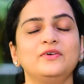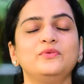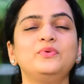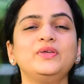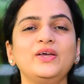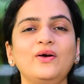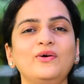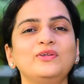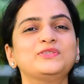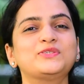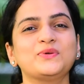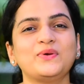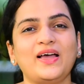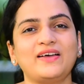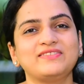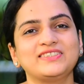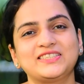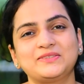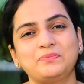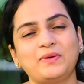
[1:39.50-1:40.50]
We also
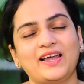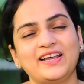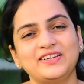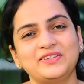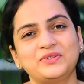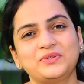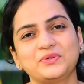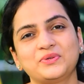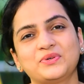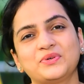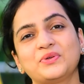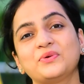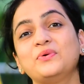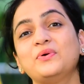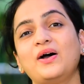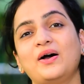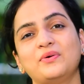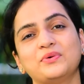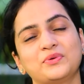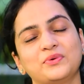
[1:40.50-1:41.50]
have aspired to
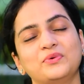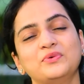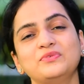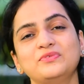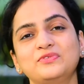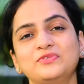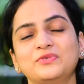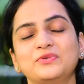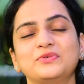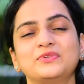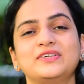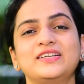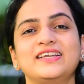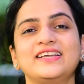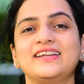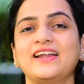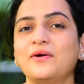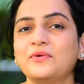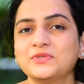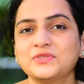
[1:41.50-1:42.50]
grow our own food
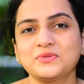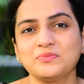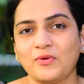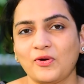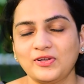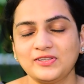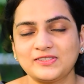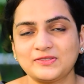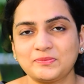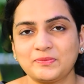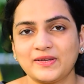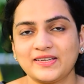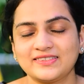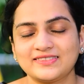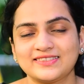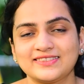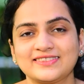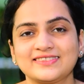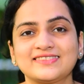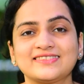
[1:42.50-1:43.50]
in our small
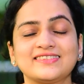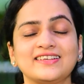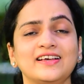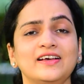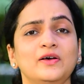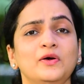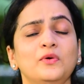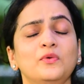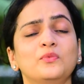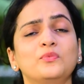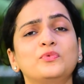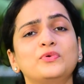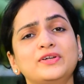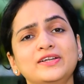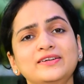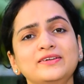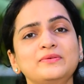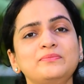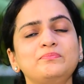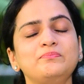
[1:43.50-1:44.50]
spaces.
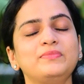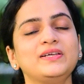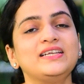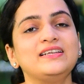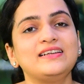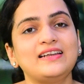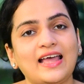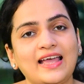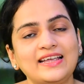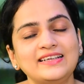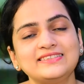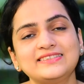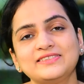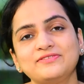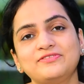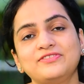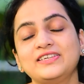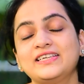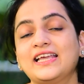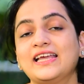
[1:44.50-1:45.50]
Wouldn't it be nice
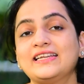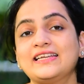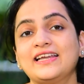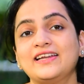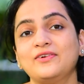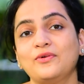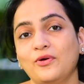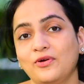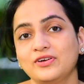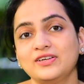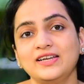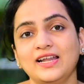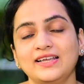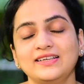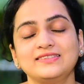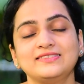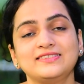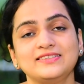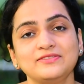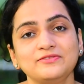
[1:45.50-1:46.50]
if we can get
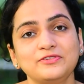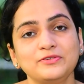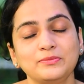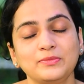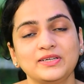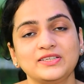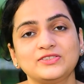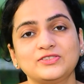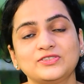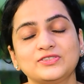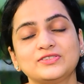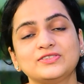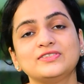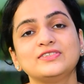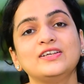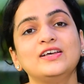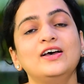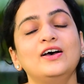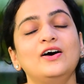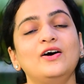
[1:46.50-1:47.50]
organized
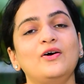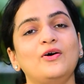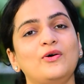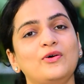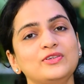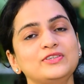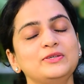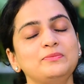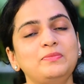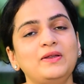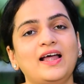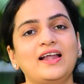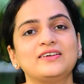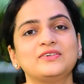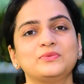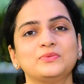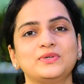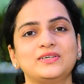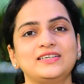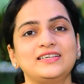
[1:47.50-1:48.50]
information on the
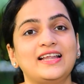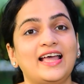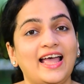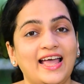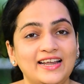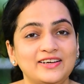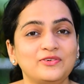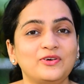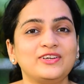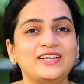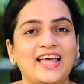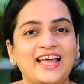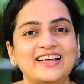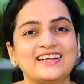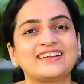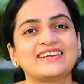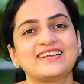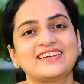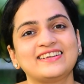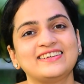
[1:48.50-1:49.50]
plant world and on
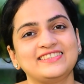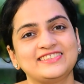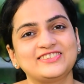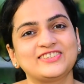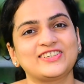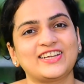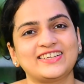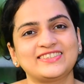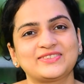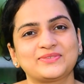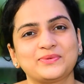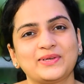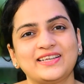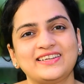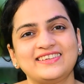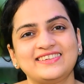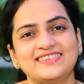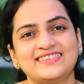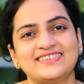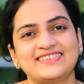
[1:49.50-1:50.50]
agriculture as well?